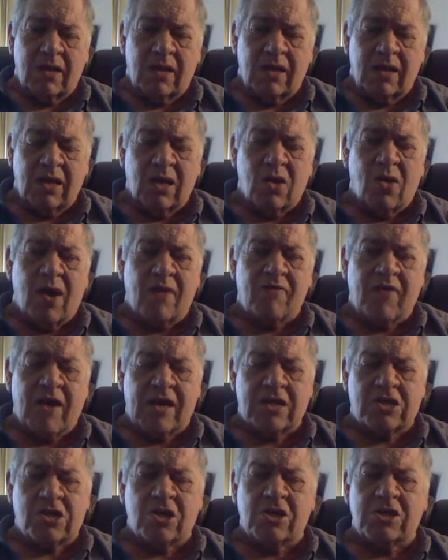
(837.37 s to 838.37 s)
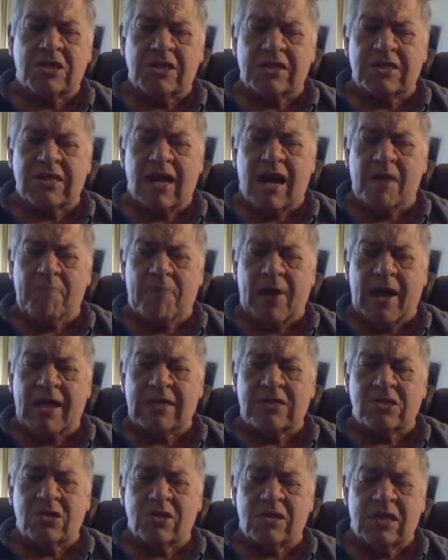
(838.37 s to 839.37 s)
I've had churches that I
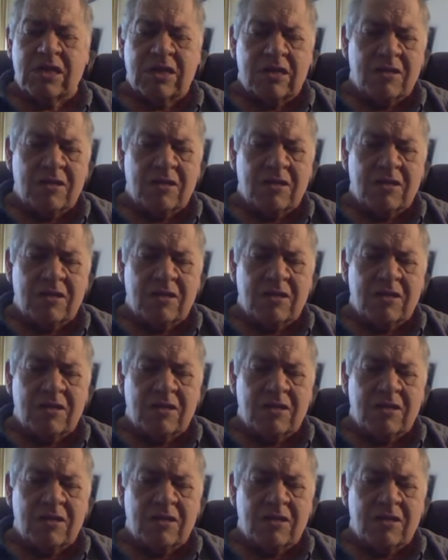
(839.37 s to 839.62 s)
pastored that,